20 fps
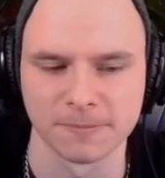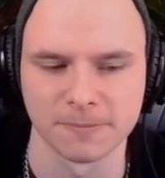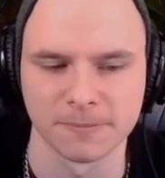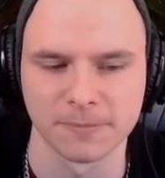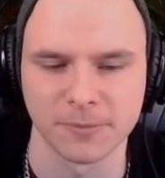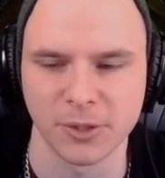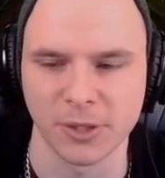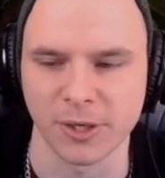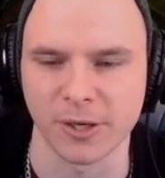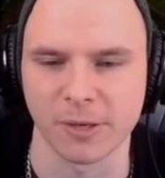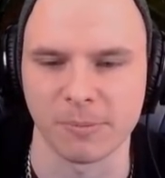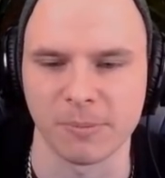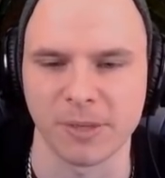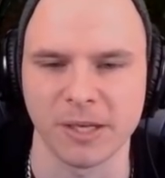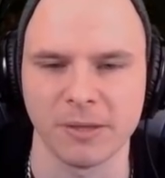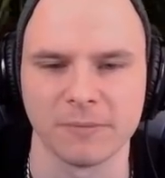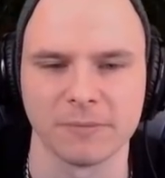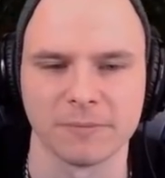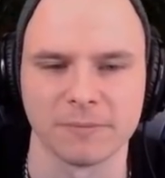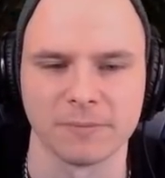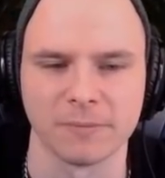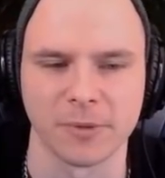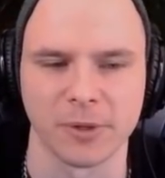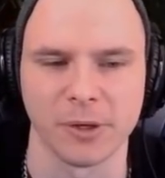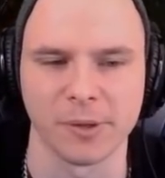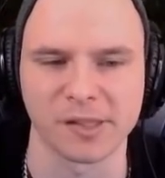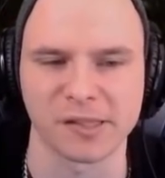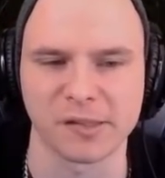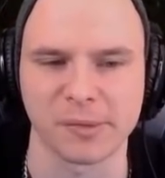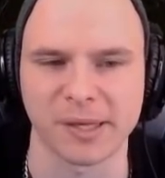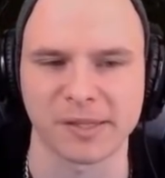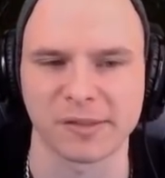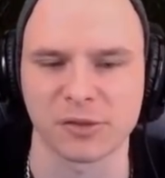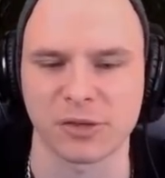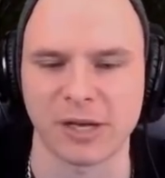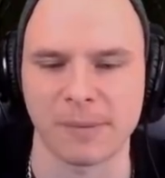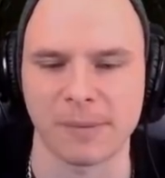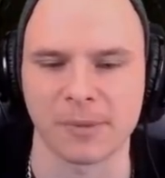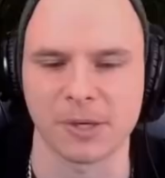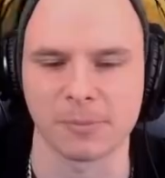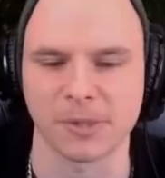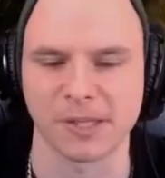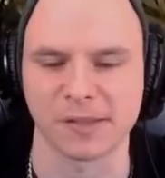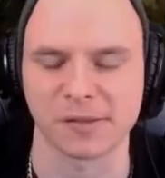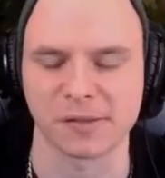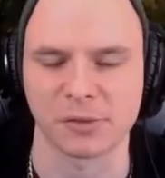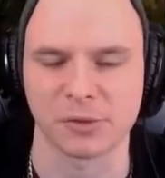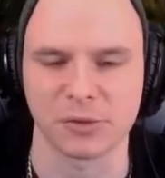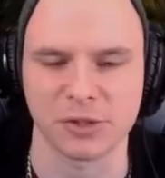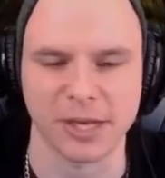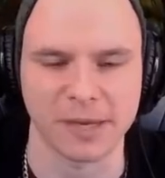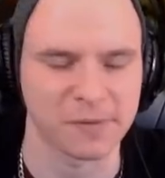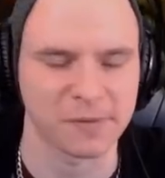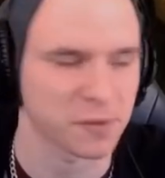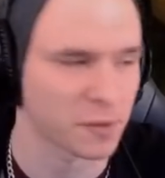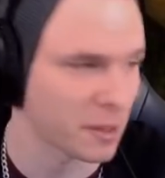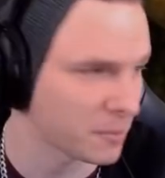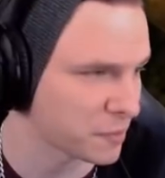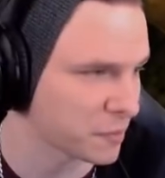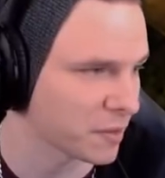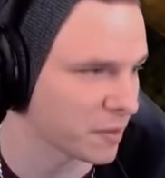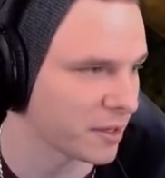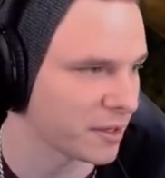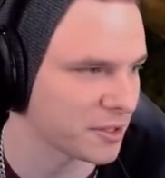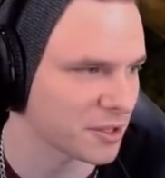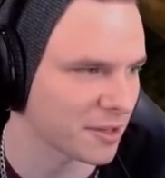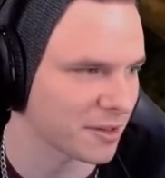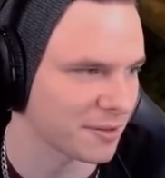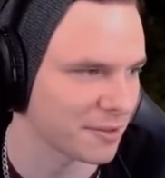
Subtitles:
You heard me. Who expects a trapper to place two traps right beside each other?